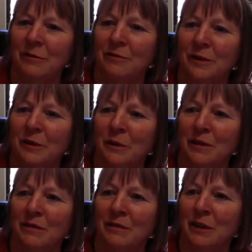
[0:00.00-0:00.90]

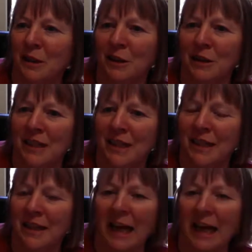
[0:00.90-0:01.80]
You look at
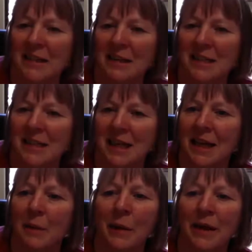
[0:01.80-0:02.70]
it there to
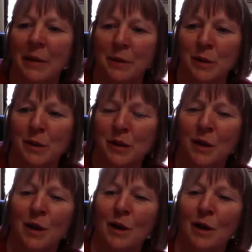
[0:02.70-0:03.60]
see when it was,
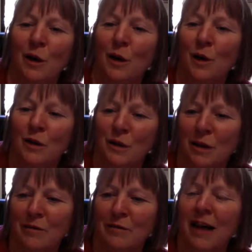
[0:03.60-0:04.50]

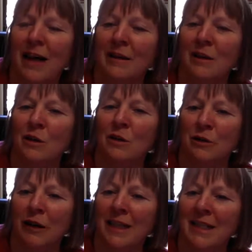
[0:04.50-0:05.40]
and look
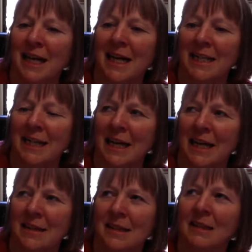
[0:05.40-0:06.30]
for exact
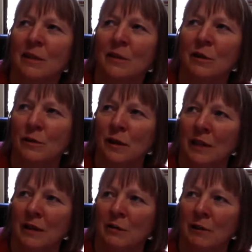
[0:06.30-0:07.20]
dates and look for the
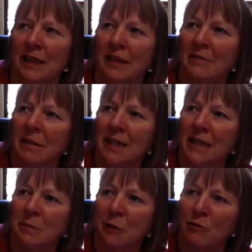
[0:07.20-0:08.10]
3
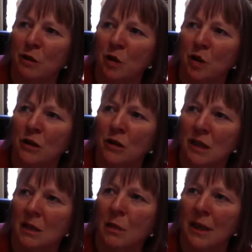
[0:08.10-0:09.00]
degrees before.
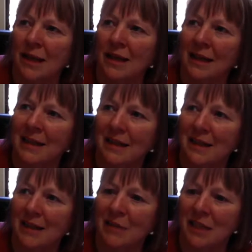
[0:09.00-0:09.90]
So when it was
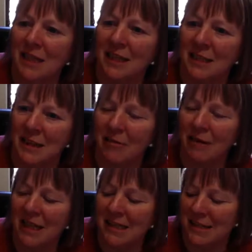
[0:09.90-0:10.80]
17
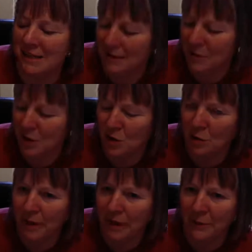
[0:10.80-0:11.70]
degrees of
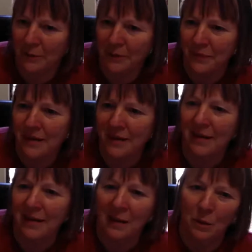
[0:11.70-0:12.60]
Scorpio,
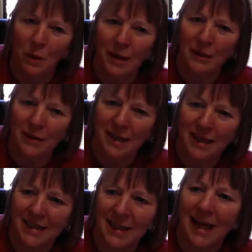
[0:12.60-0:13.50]
when it was
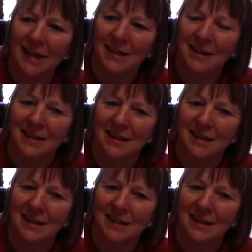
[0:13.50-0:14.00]
exact,